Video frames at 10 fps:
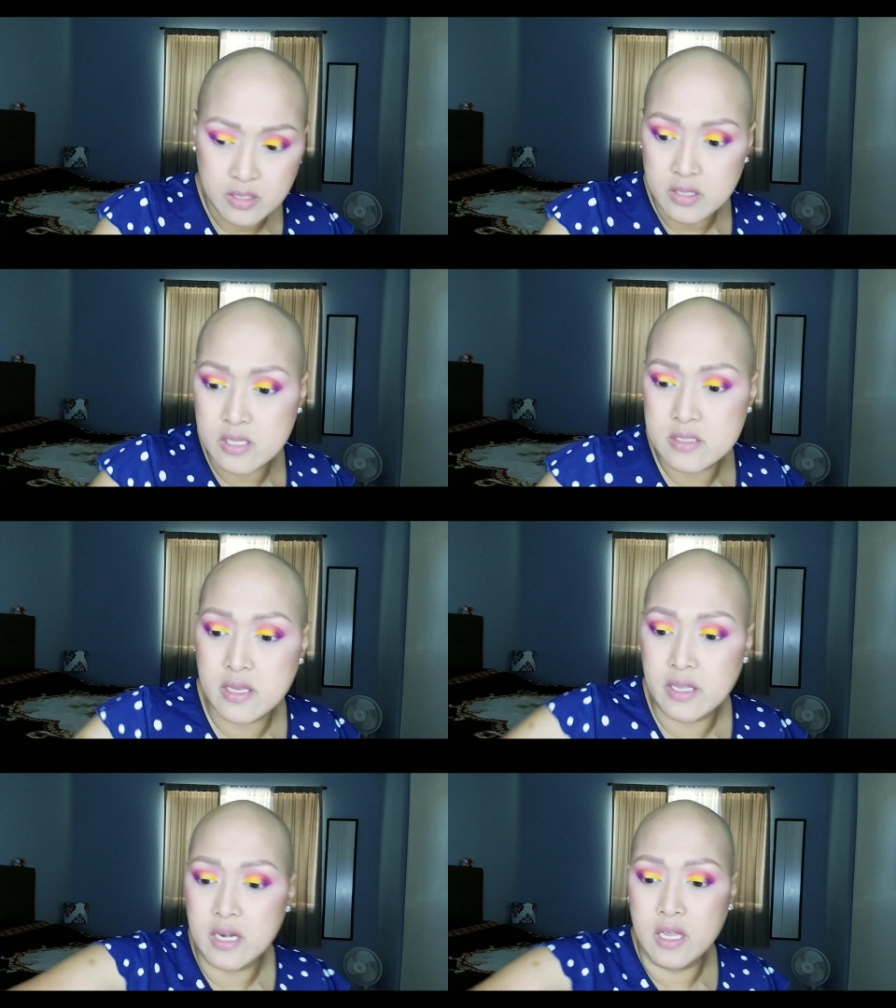That's not
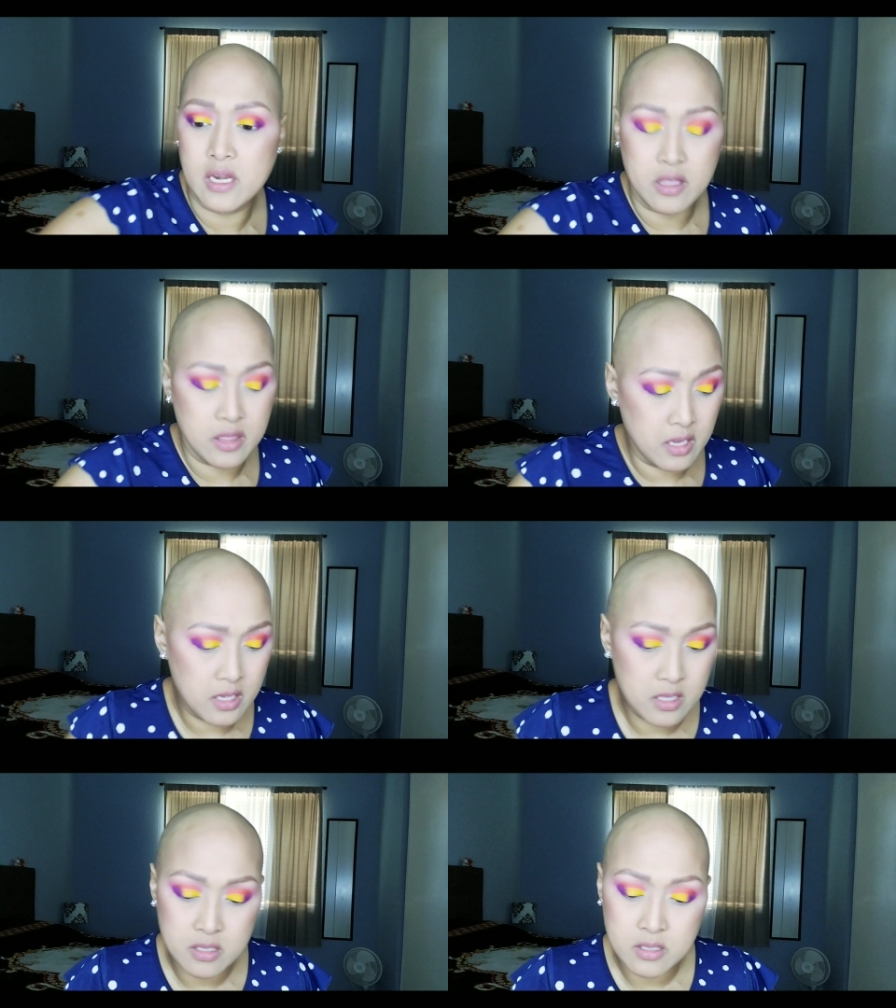getting anything.
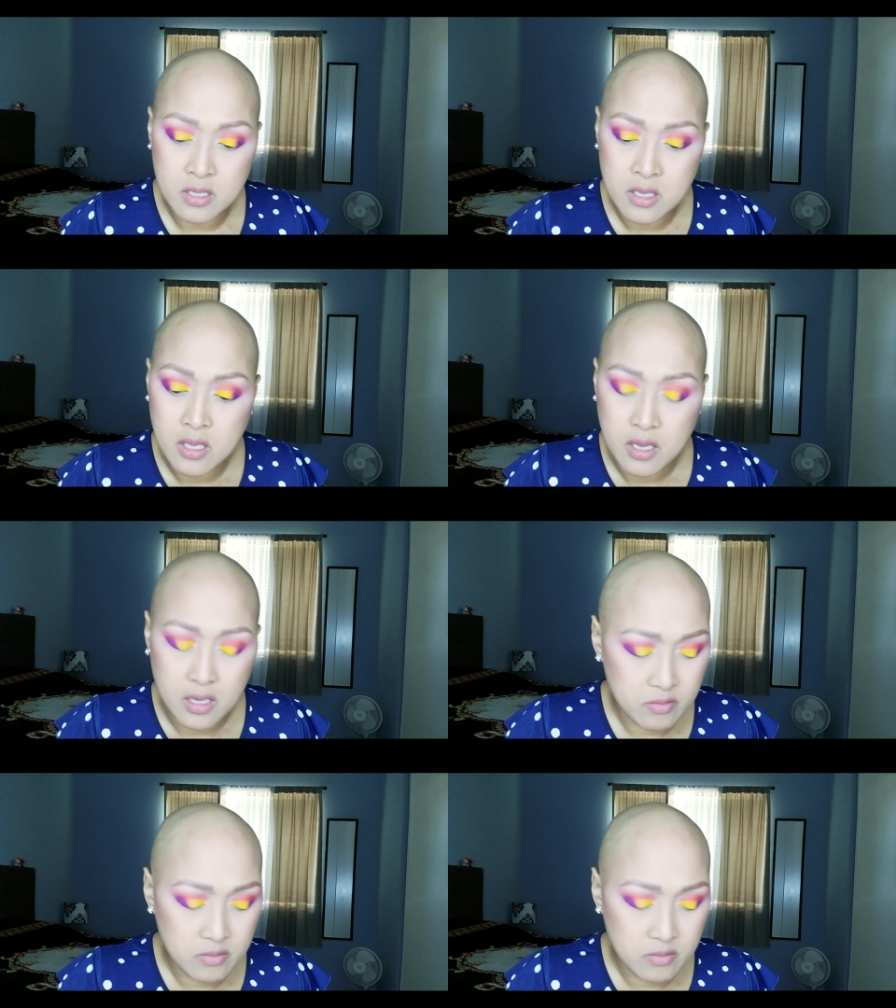I don't